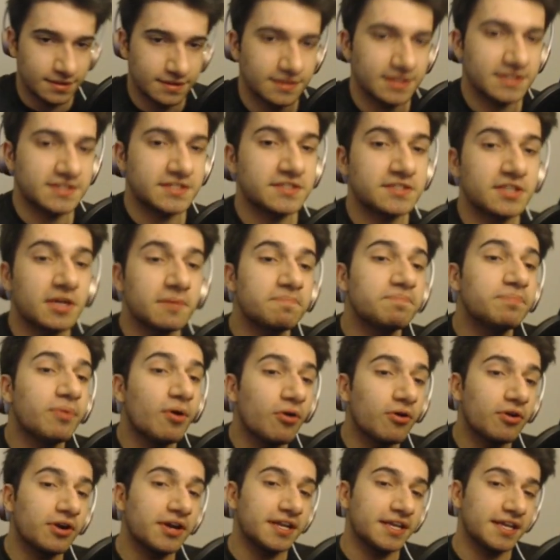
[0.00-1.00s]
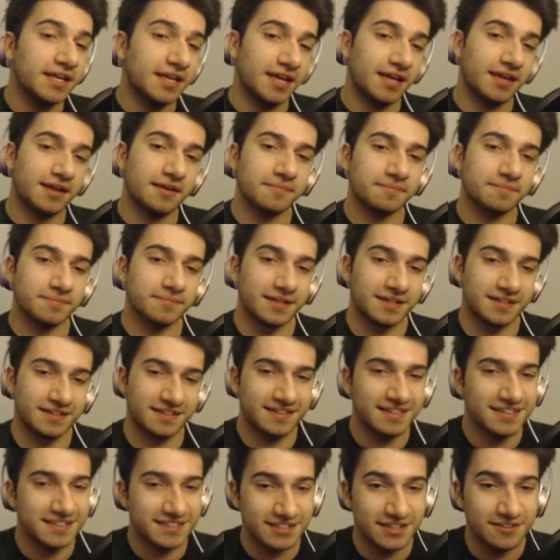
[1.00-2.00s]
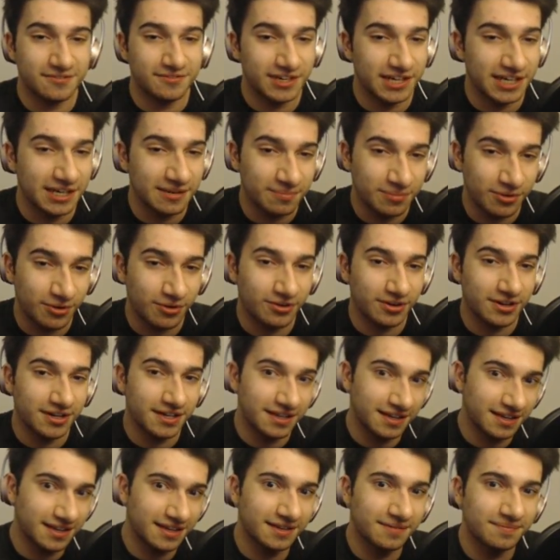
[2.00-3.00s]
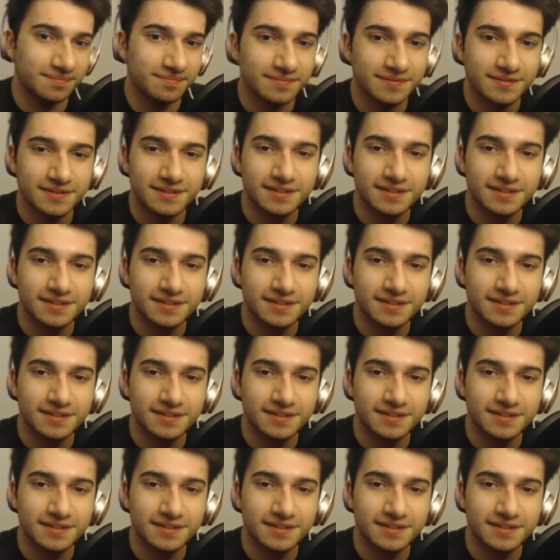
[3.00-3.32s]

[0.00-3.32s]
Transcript: This is a boring game. It is a very boring game.